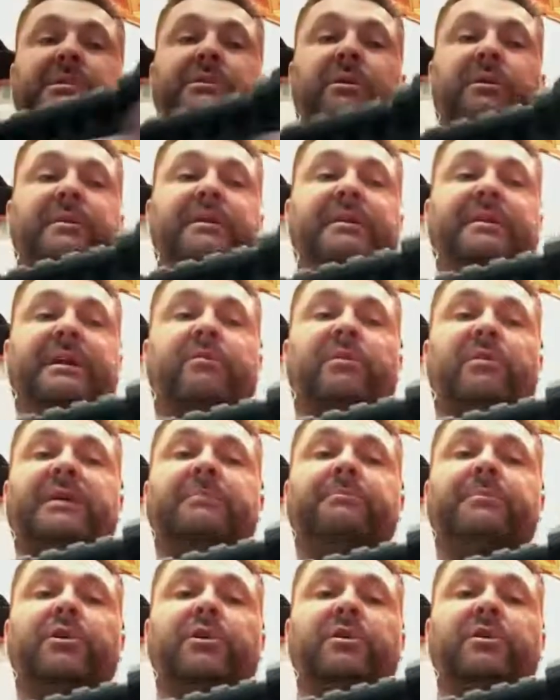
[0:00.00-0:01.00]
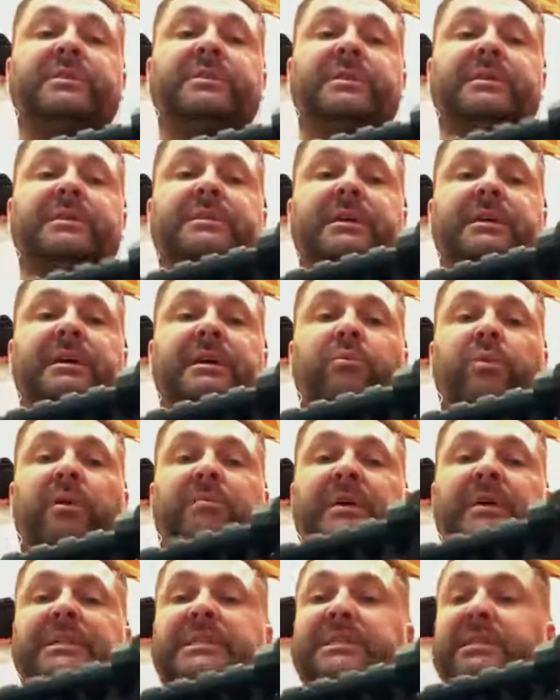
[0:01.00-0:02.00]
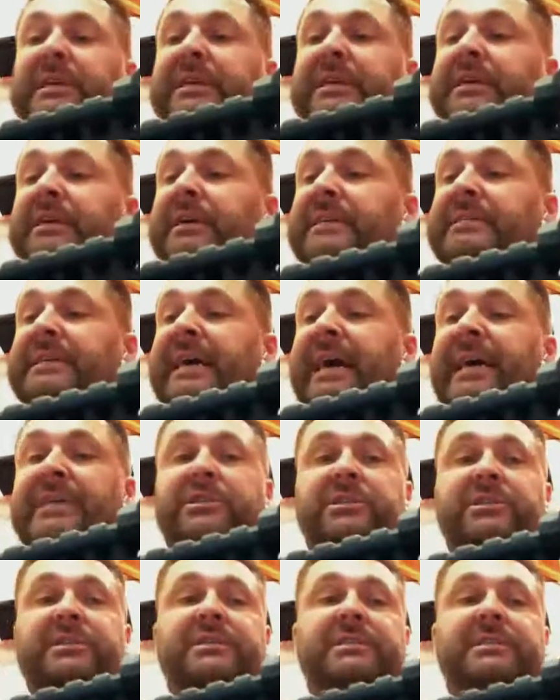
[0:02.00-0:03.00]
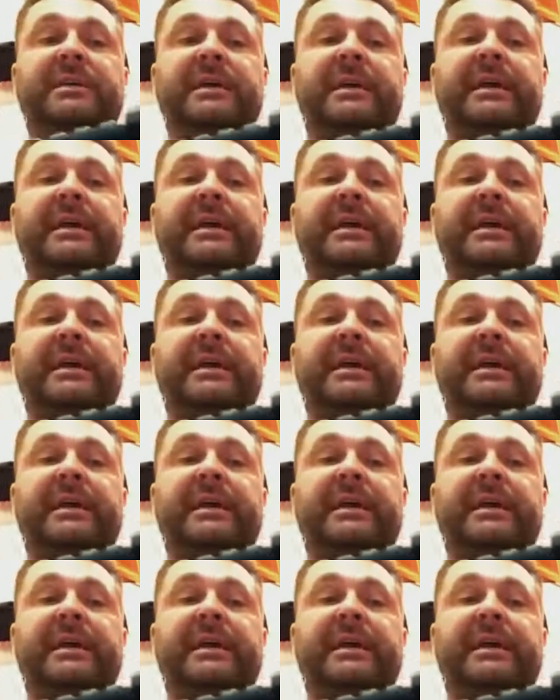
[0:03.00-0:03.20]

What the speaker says: The only thing that really moves is where my sling attaches,